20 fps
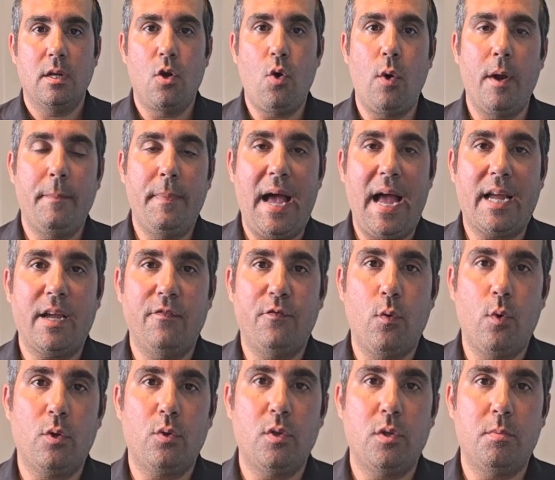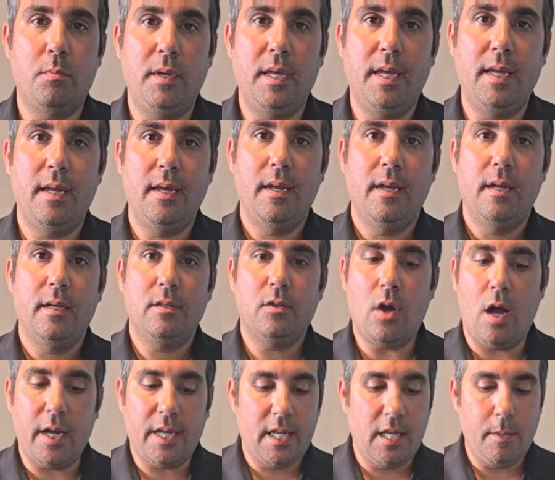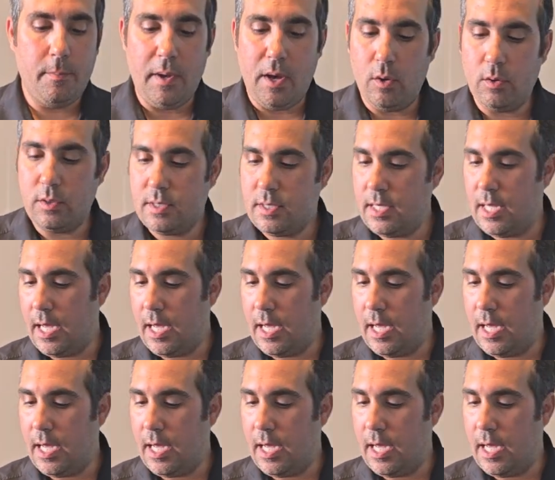going back and forth with me, talking about